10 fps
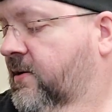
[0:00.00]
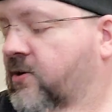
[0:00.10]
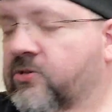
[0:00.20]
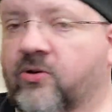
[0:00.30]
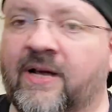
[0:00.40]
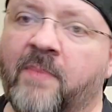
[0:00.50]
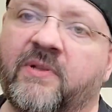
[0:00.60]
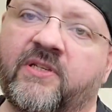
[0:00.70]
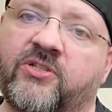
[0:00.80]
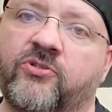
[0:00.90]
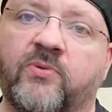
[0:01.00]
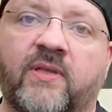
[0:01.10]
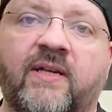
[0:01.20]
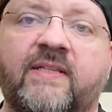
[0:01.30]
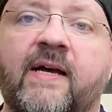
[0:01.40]
So a couple issues with
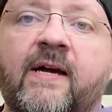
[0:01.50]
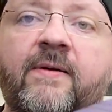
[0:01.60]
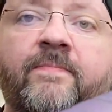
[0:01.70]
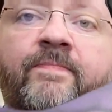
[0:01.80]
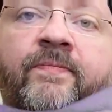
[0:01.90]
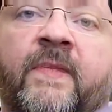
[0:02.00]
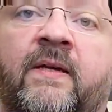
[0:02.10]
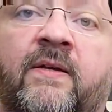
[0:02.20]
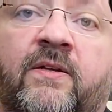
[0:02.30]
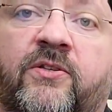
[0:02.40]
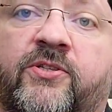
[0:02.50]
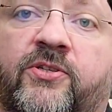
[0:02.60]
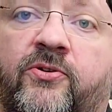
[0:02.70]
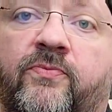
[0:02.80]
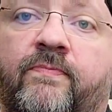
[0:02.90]
the guitar.
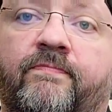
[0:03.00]
So